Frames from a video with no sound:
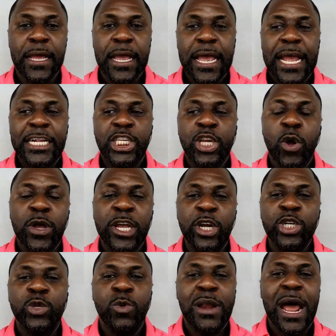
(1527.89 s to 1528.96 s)
And so here's
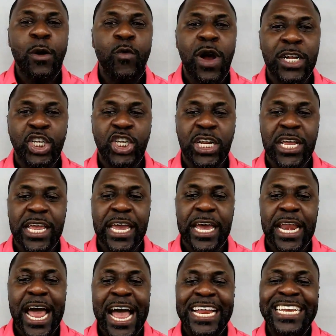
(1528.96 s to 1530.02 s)
what I want you to get.
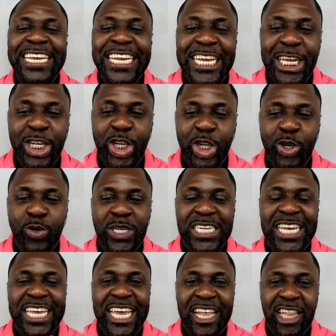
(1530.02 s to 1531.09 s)
I need you to
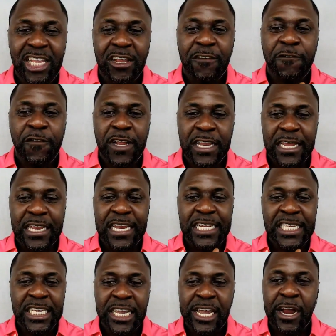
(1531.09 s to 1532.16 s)
get this fully.
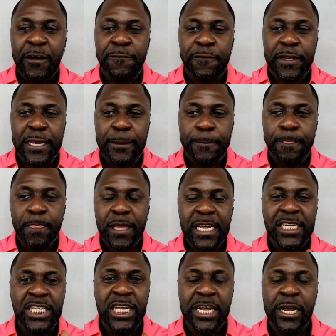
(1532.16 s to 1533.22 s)
Listen carefully.
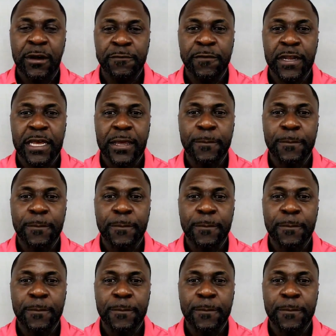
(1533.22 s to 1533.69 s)
Listen carefully.